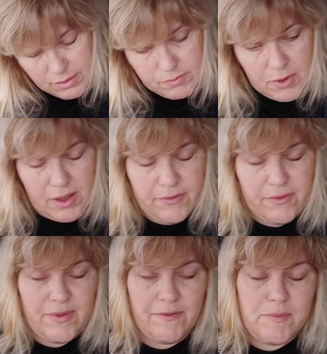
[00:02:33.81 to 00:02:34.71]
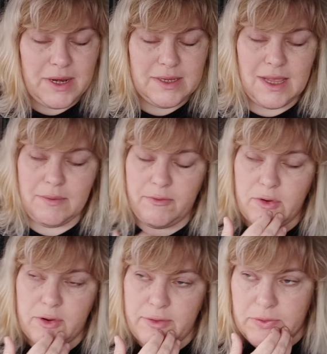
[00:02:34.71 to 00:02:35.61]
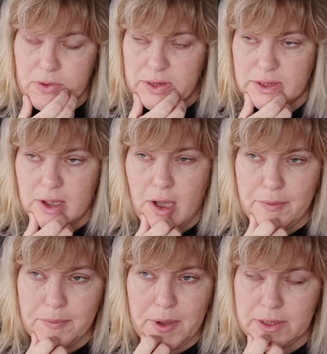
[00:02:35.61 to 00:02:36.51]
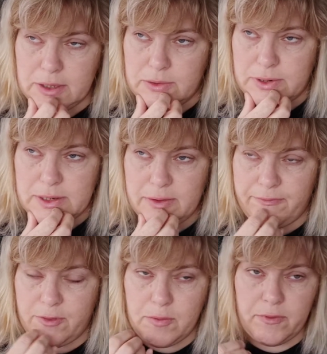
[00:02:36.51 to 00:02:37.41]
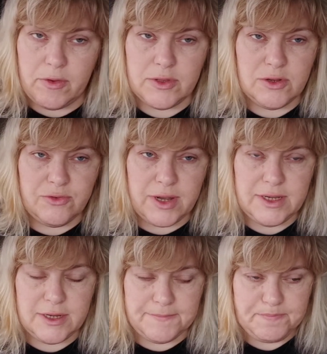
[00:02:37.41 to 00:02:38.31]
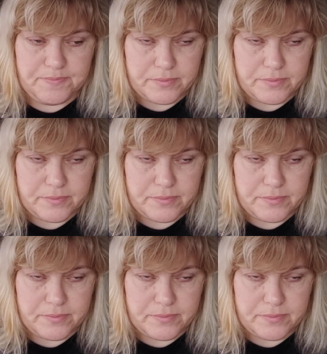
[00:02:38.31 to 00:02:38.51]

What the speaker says: Well, if you've never meditated before, never got into calm abiding or any form of concentration,